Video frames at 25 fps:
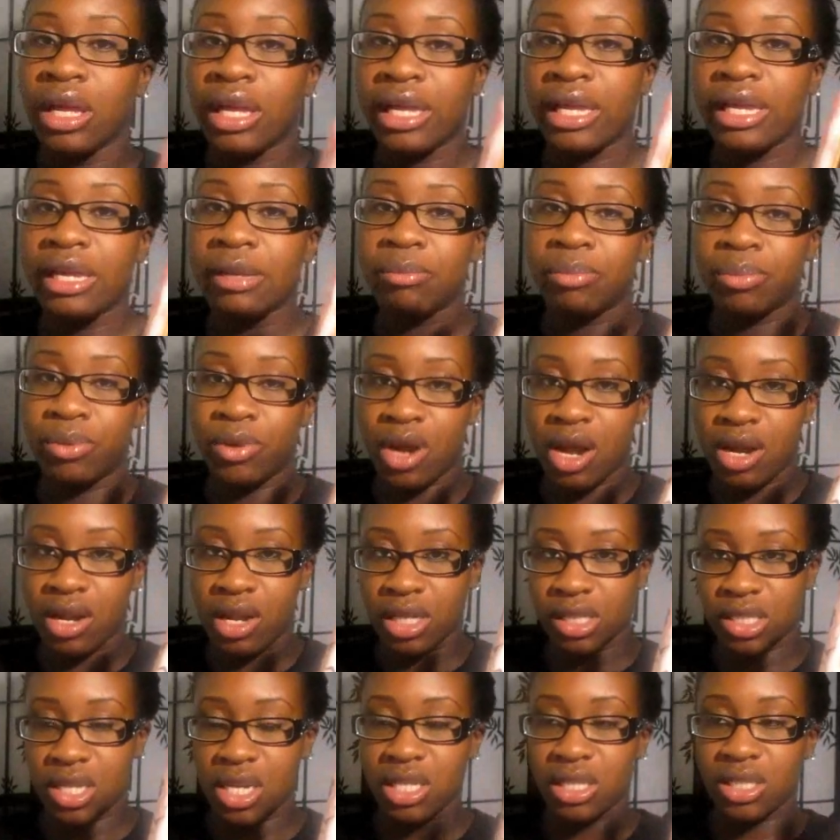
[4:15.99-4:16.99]
heat
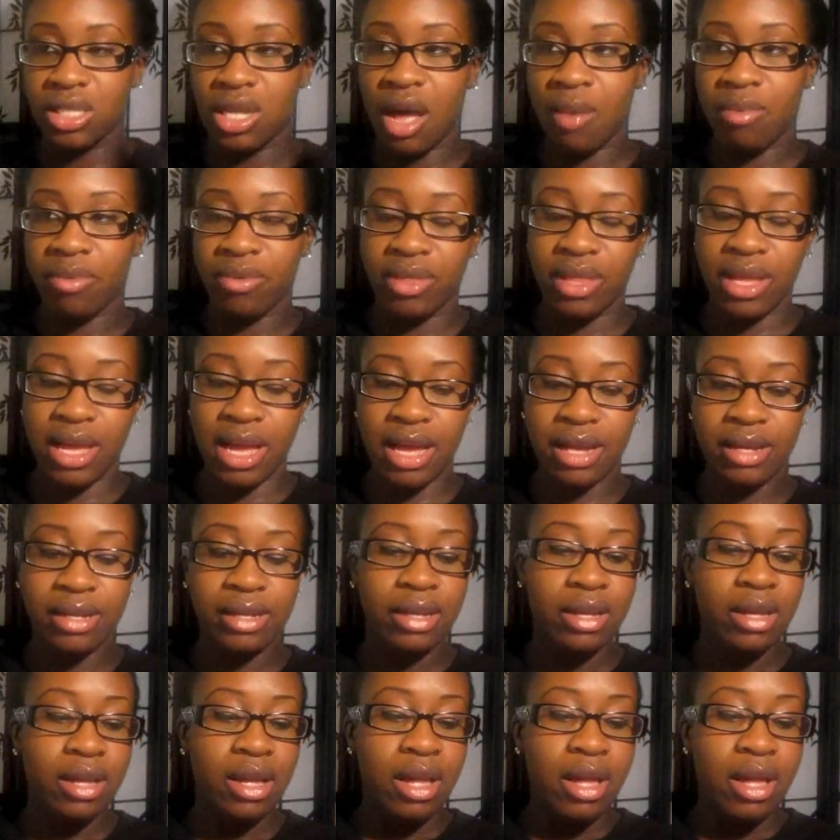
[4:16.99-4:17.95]
product on top of that.